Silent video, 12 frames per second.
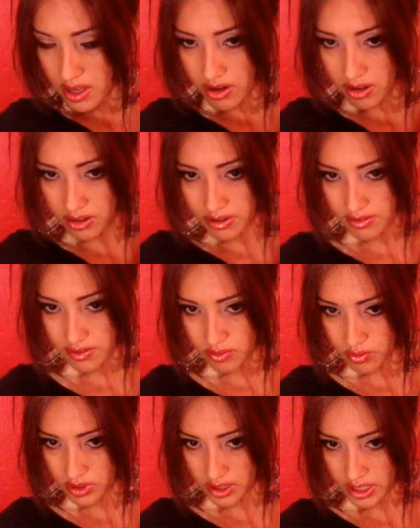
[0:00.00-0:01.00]
And all this is
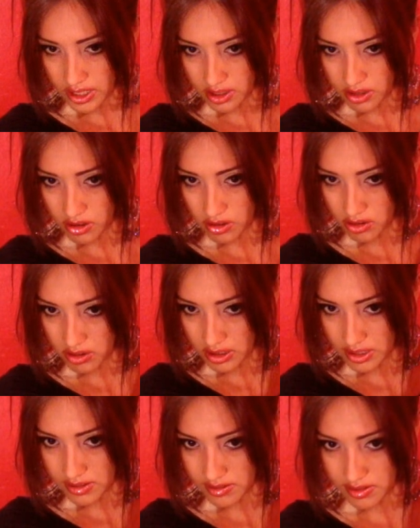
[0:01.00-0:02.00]
really going to curl
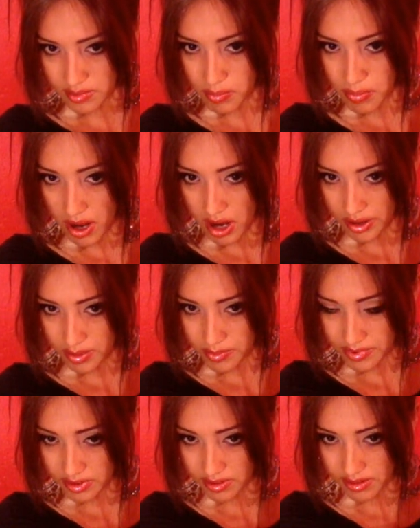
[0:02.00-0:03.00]
is the bottom
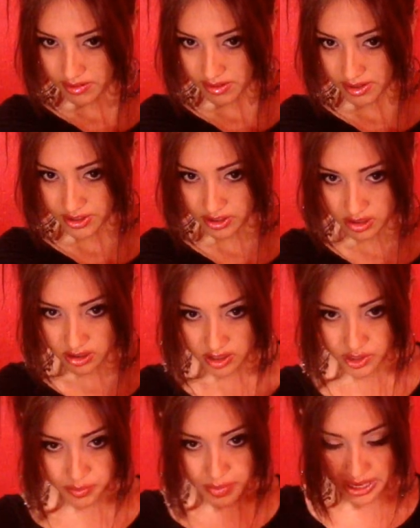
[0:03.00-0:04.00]
since it's such a
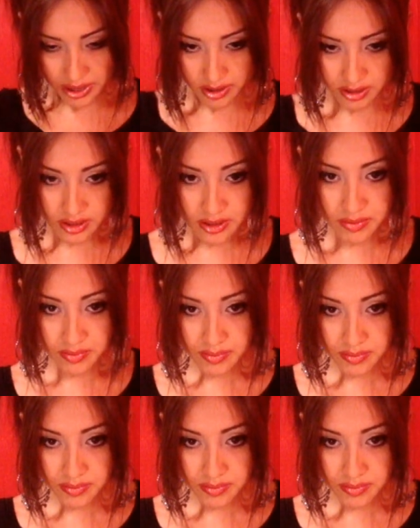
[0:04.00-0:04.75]
large barrel.